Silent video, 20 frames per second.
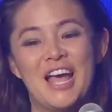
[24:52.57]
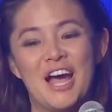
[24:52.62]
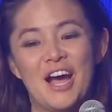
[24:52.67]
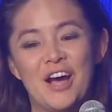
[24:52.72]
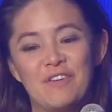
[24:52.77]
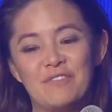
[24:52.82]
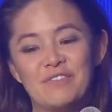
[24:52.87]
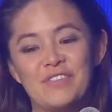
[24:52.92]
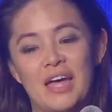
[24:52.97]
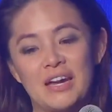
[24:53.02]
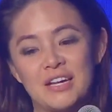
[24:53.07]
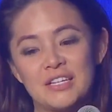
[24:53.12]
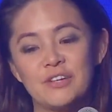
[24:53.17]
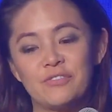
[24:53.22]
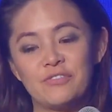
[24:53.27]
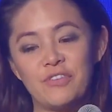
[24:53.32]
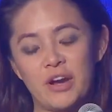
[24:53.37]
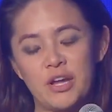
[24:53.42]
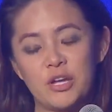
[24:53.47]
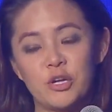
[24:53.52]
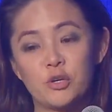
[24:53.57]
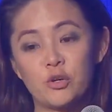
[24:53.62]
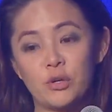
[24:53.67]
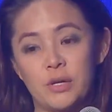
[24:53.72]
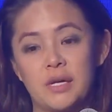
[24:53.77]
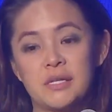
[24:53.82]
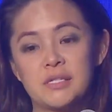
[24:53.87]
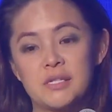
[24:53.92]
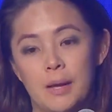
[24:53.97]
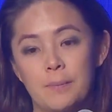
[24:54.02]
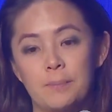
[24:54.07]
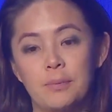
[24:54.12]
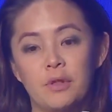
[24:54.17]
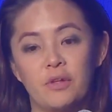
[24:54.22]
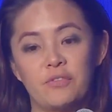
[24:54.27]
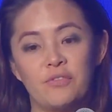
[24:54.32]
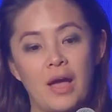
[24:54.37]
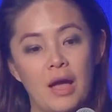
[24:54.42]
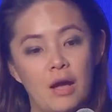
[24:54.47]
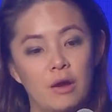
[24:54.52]
that is a very good example
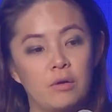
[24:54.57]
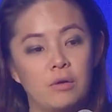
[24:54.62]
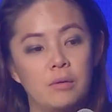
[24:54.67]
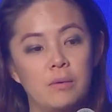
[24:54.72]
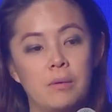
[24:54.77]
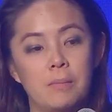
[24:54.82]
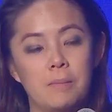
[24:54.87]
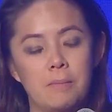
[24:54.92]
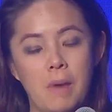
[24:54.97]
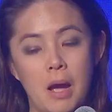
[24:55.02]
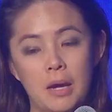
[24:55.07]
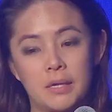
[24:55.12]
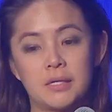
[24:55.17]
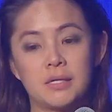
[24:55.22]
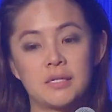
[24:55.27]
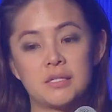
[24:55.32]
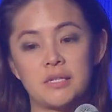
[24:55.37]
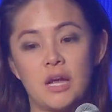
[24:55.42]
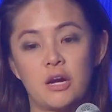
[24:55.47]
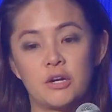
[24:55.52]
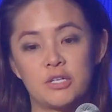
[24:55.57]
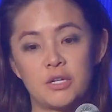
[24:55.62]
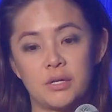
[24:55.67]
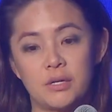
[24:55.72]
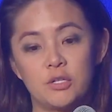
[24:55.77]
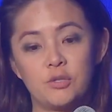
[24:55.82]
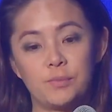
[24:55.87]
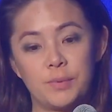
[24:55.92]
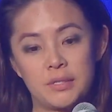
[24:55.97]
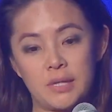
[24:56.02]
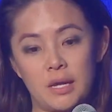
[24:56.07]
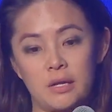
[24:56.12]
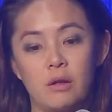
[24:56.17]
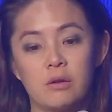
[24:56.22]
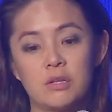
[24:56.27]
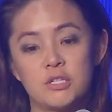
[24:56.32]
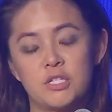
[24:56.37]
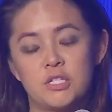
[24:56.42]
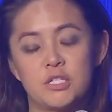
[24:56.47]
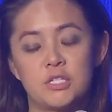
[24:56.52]
of how marketers are turning to big
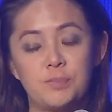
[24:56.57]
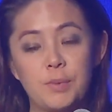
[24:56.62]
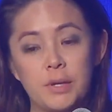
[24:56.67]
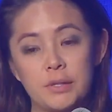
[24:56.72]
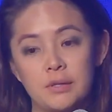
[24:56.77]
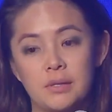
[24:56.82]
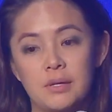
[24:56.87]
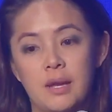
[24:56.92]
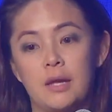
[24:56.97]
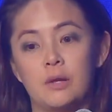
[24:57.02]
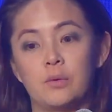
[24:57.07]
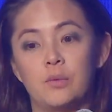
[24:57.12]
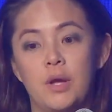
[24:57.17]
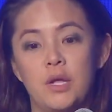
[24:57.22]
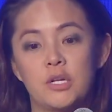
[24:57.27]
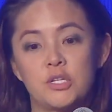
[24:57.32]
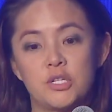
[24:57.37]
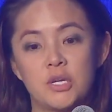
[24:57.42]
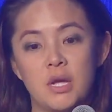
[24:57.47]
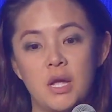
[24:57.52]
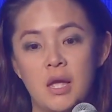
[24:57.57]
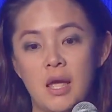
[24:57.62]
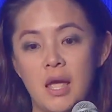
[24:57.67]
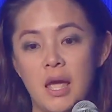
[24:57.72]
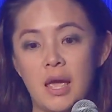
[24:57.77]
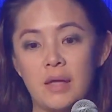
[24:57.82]
technologies, speak the language,